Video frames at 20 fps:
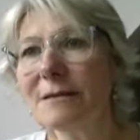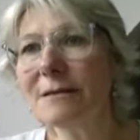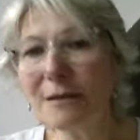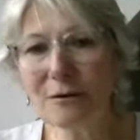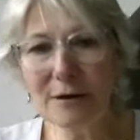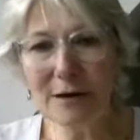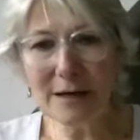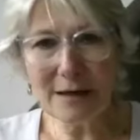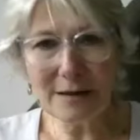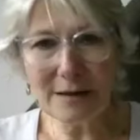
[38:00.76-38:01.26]

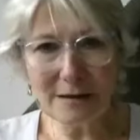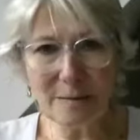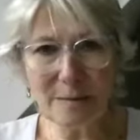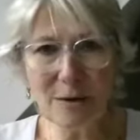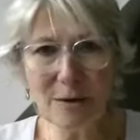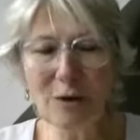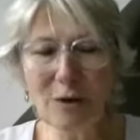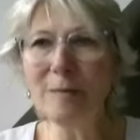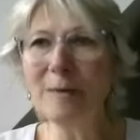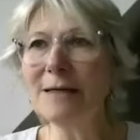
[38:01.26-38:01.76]
So at the
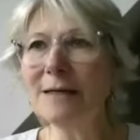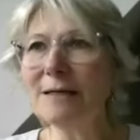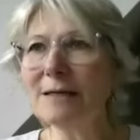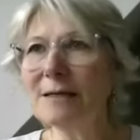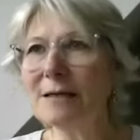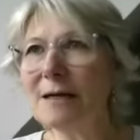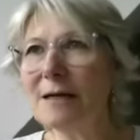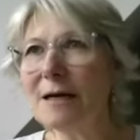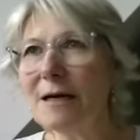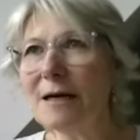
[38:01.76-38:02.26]

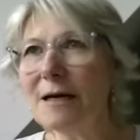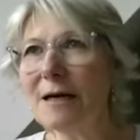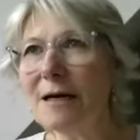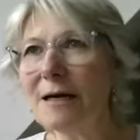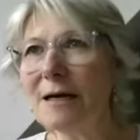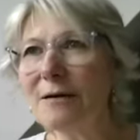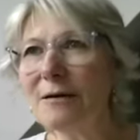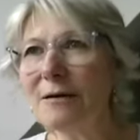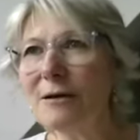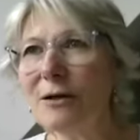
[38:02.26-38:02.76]
moment,
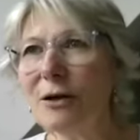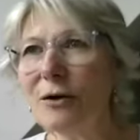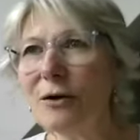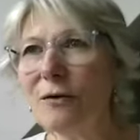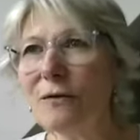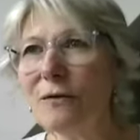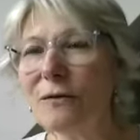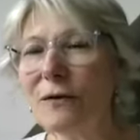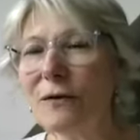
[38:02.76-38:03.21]
no